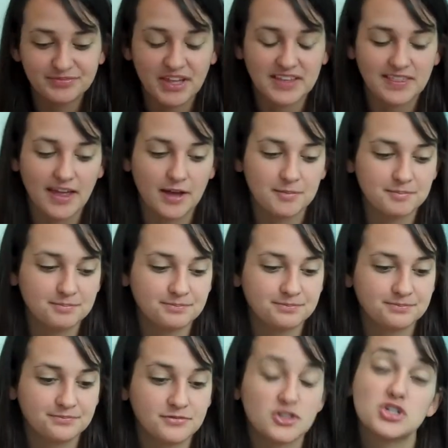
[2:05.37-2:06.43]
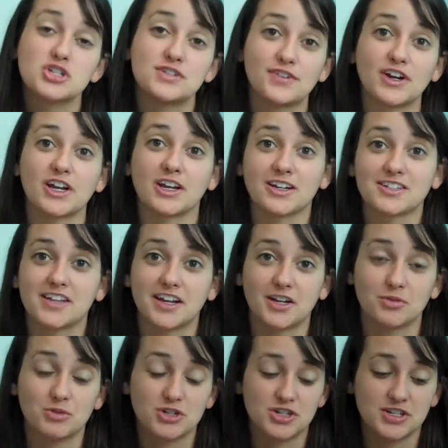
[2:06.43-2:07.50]
like that. She's very
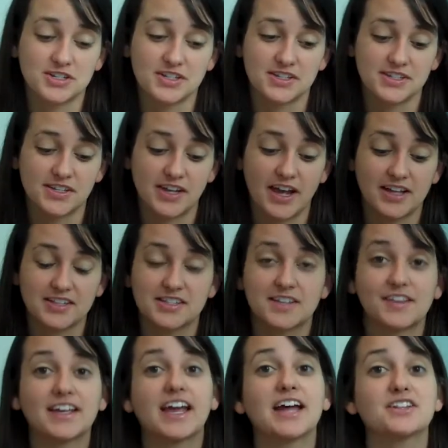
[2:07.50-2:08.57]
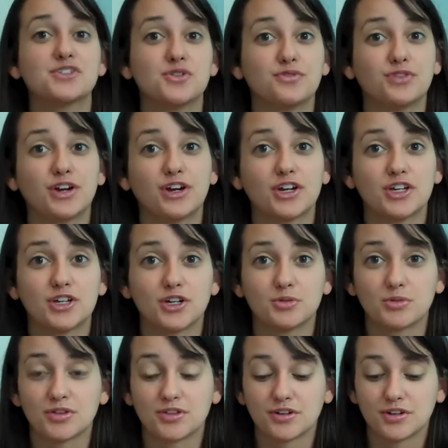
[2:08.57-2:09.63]
excited when she sees the cats, and the cats are very good
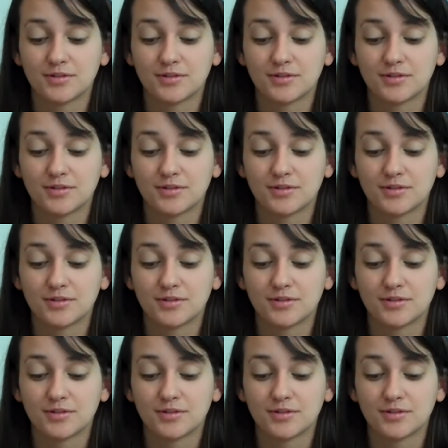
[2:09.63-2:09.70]
with her.